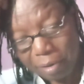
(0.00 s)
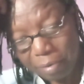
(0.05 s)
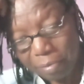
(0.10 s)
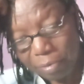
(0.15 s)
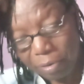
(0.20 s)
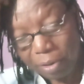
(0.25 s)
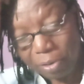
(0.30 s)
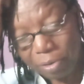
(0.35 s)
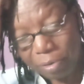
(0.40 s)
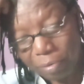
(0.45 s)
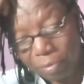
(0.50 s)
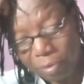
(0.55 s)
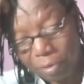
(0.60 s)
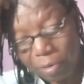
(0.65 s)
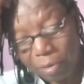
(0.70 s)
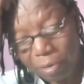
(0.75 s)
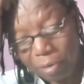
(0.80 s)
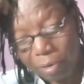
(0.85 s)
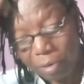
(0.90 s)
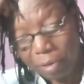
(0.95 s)
First of
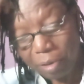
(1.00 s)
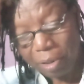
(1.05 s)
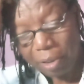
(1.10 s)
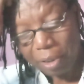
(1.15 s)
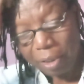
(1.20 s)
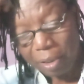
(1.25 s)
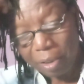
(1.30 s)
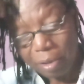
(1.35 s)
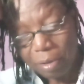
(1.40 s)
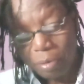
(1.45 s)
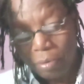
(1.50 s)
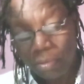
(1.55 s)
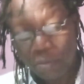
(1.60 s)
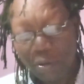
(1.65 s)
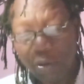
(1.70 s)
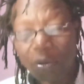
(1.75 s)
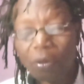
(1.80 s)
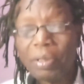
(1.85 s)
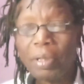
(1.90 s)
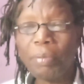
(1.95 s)
all,
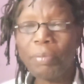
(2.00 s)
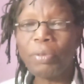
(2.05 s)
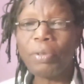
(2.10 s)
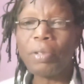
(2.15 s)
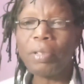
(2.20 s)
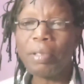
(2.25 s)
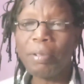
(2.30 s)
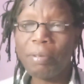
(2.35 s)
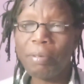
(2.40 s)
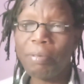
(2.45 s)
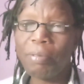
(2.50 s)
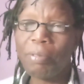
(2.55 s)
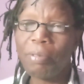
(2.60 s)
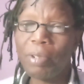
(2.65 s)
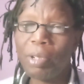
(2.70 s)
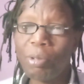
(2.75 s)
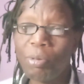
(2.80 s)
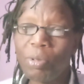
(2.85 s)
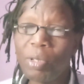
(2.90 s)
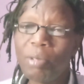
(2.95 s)
because I'm talking about
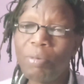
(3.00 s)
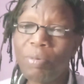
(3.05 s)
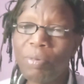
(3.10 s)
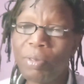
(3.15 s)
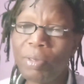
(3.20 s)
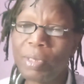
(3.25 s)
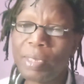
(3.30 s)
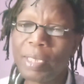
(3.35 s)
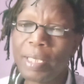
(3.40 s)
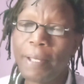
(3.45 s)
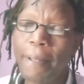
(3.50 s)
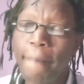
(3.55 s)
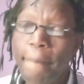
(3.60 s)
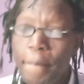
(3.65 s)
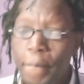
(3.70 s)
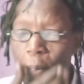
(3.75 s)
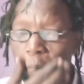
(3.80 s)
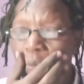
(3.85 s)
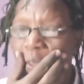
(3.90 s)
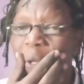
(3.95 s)
a weak force,
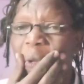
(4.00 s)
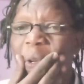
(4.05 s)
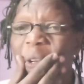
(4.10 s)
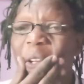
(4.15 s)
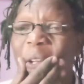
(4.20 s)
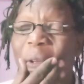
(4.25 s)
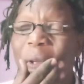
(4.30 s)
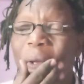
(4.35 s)
and